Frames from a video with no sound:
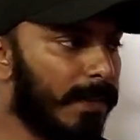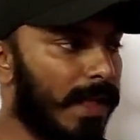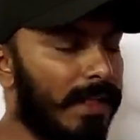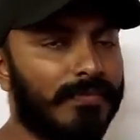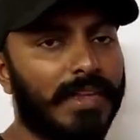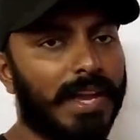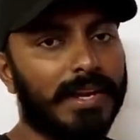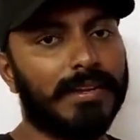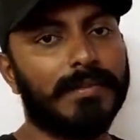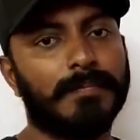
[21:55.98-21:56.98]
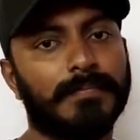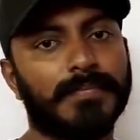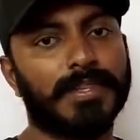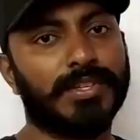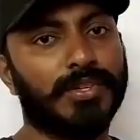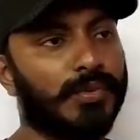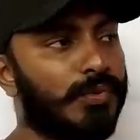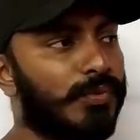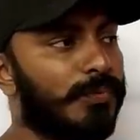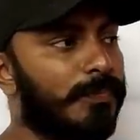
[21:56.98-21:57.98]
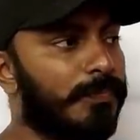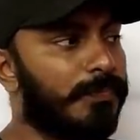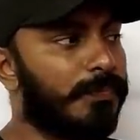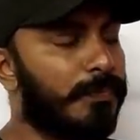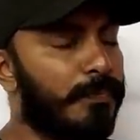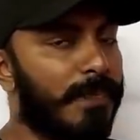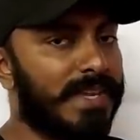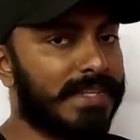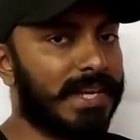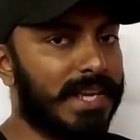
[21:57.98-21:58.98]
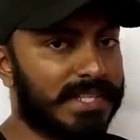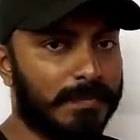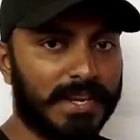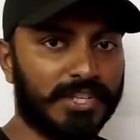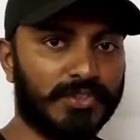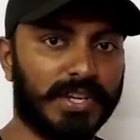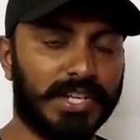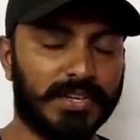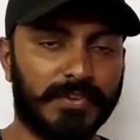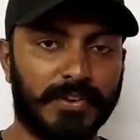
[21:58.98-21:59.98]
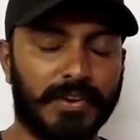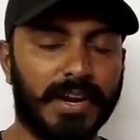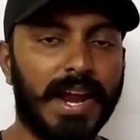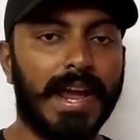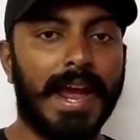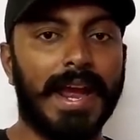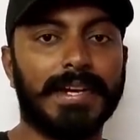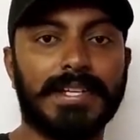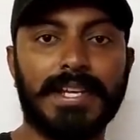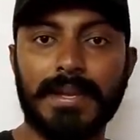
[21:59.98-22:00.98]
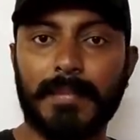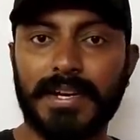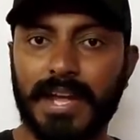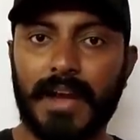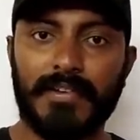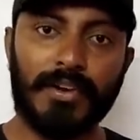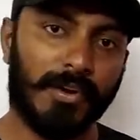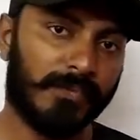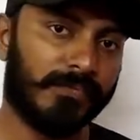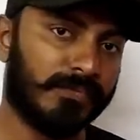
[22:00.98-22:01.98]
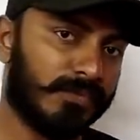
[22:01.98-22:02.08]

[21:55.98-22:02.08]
And then you basically explain it to the interviewer, and he might have a lot of